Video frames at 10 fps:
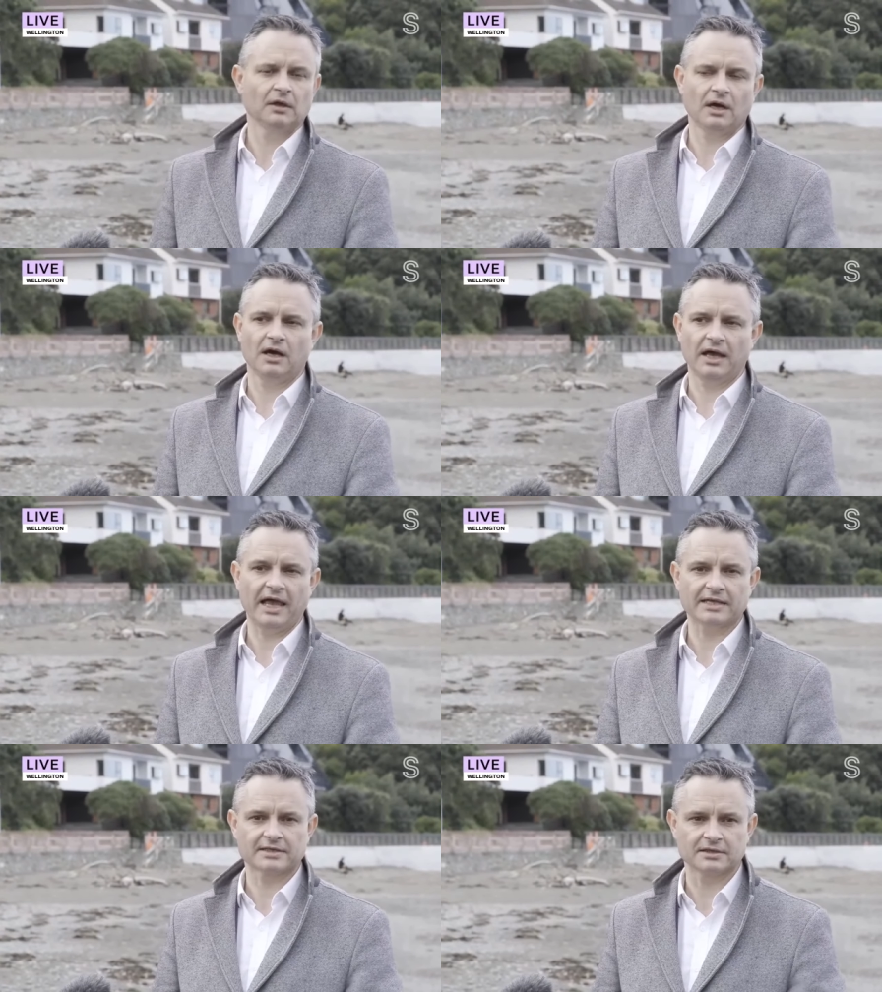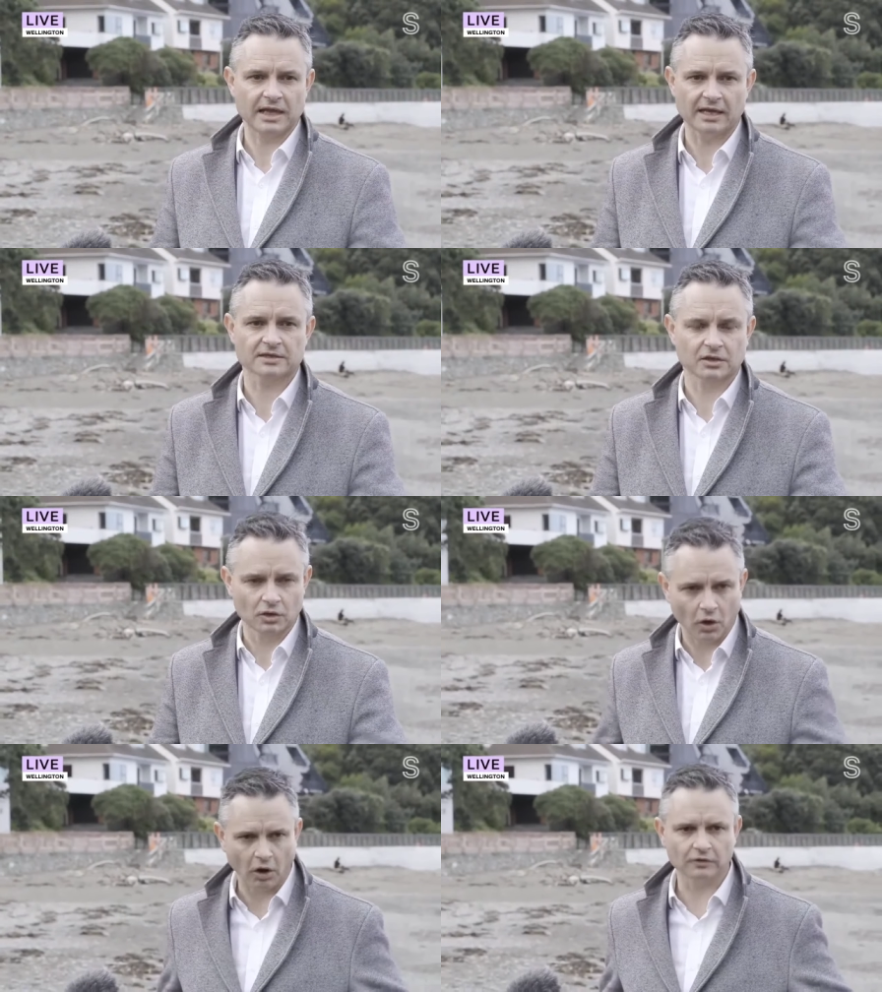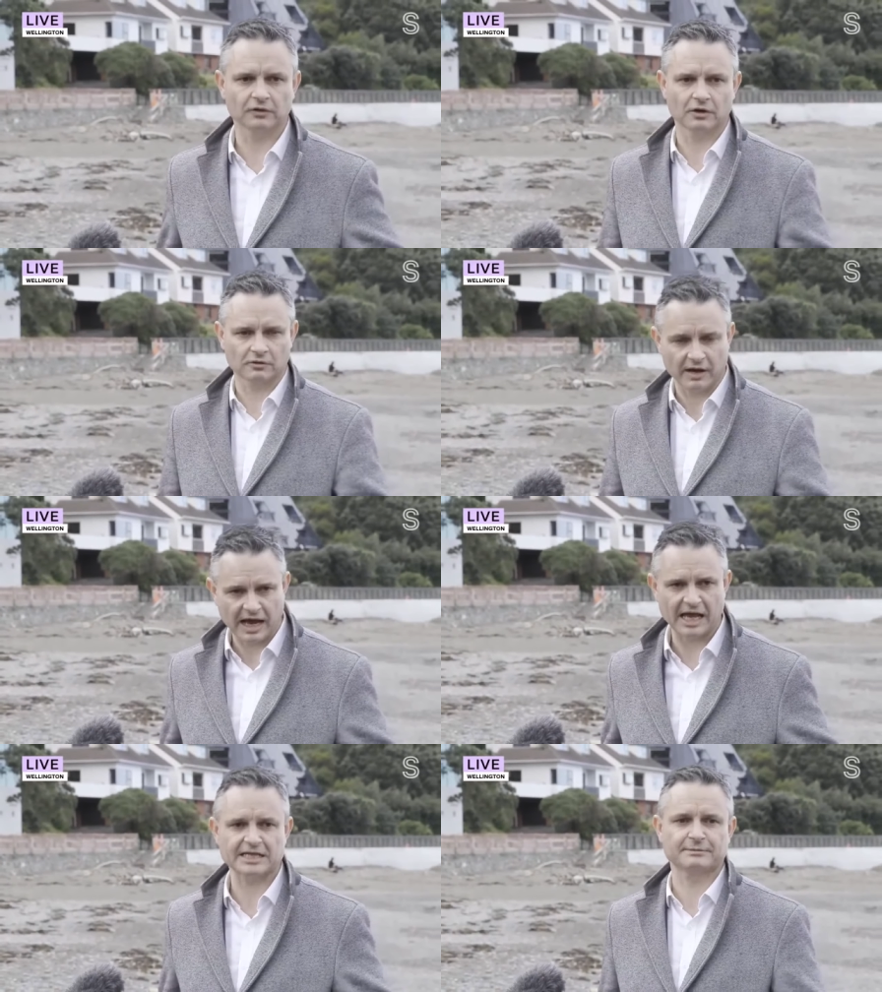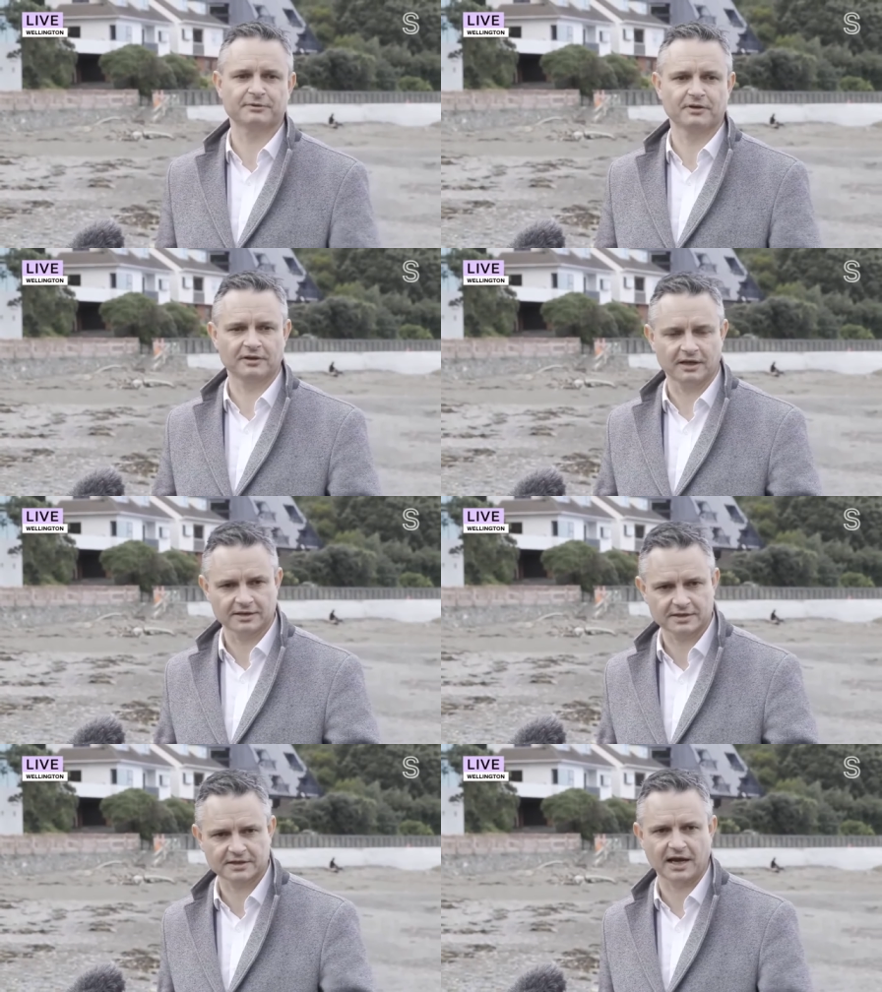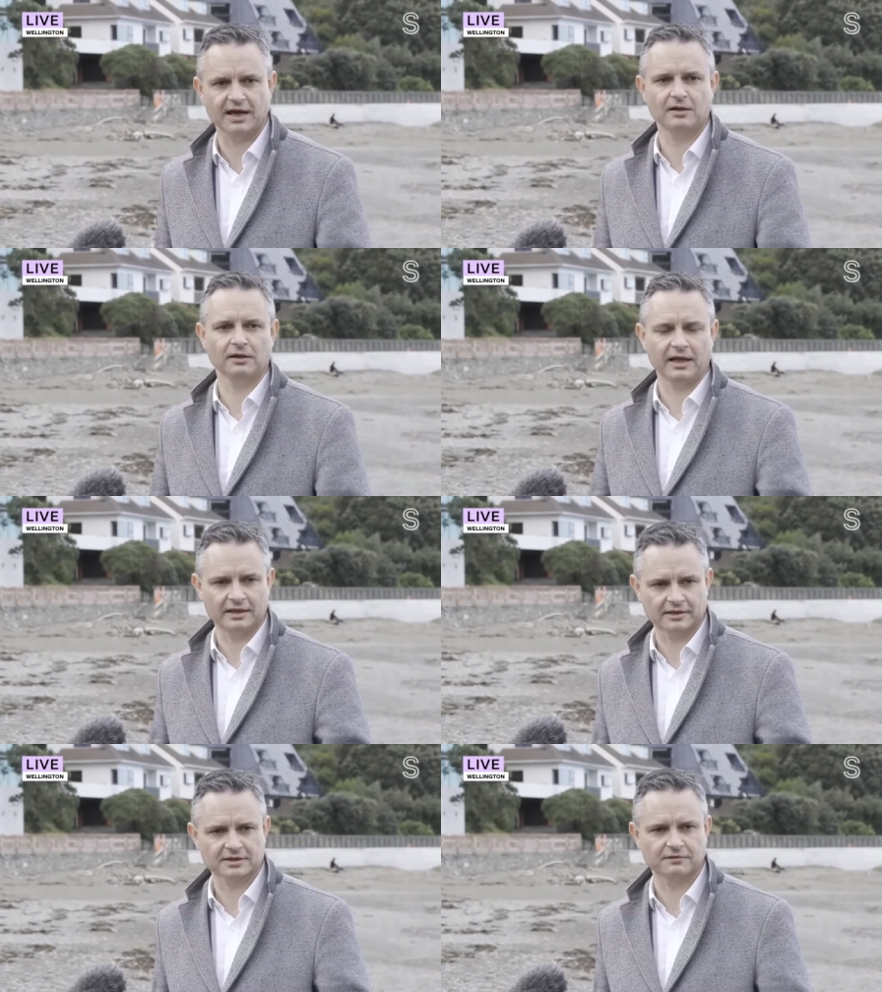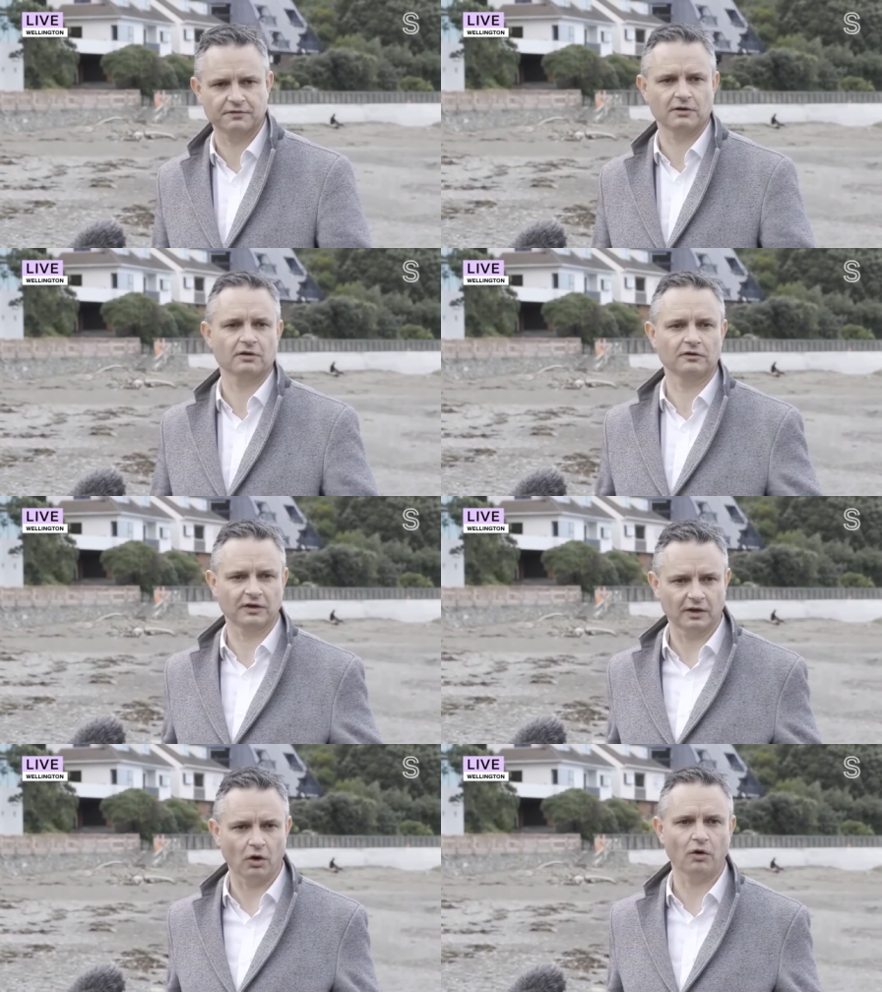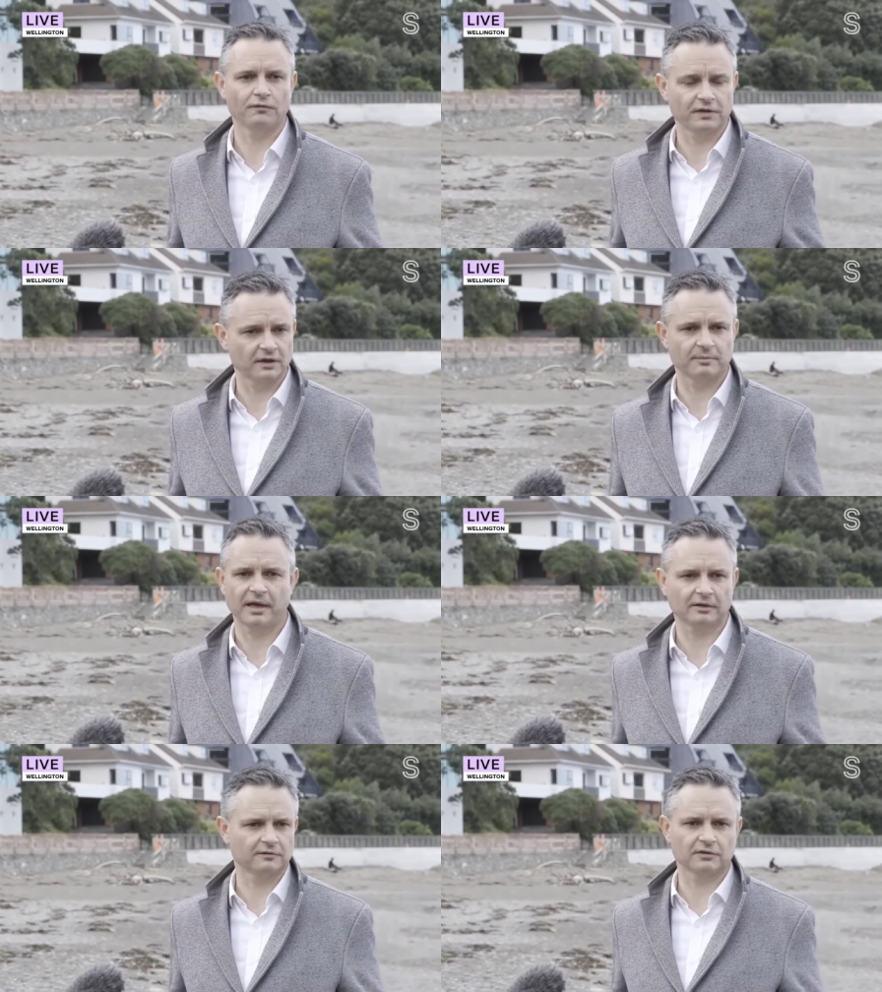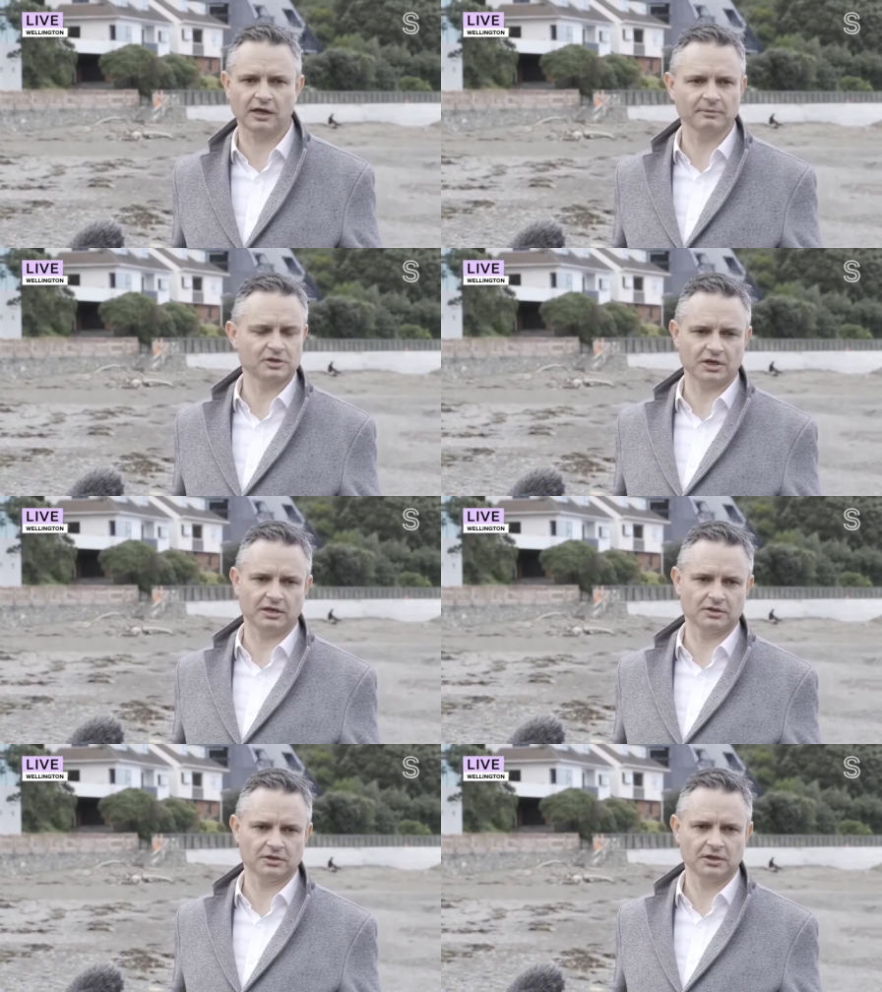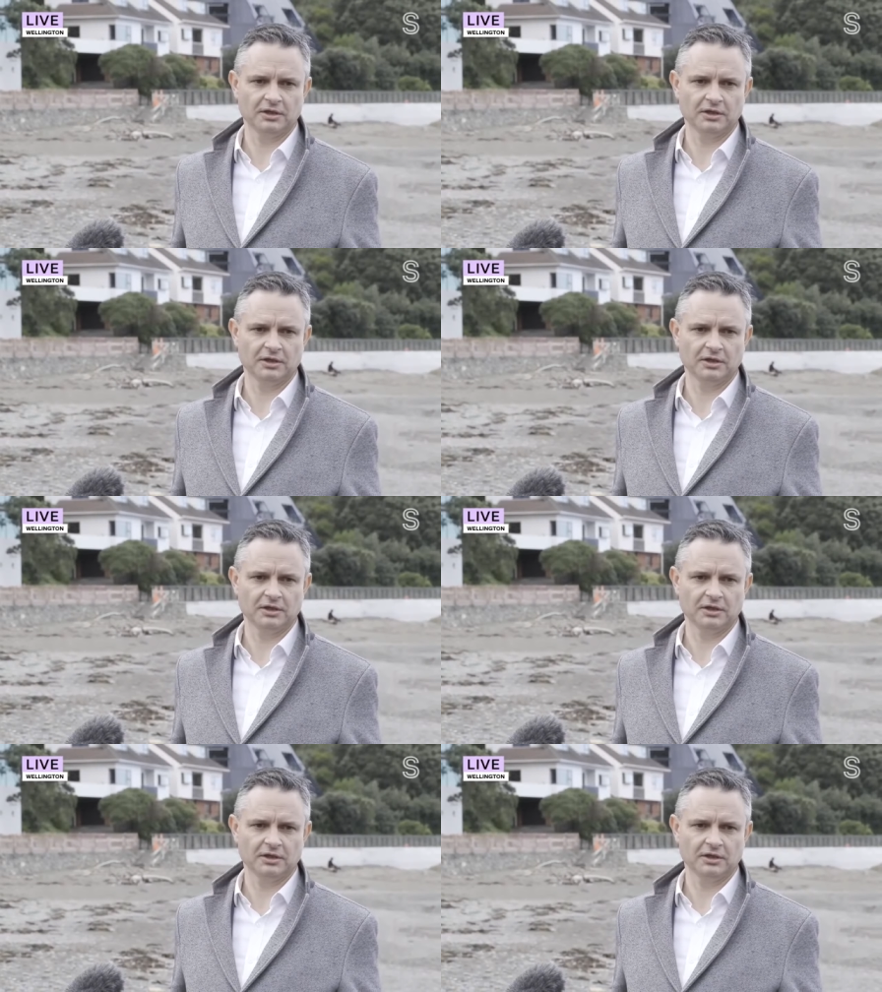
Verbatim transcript: Uh, has has not grasped the scale and the severity of the impact of climate change.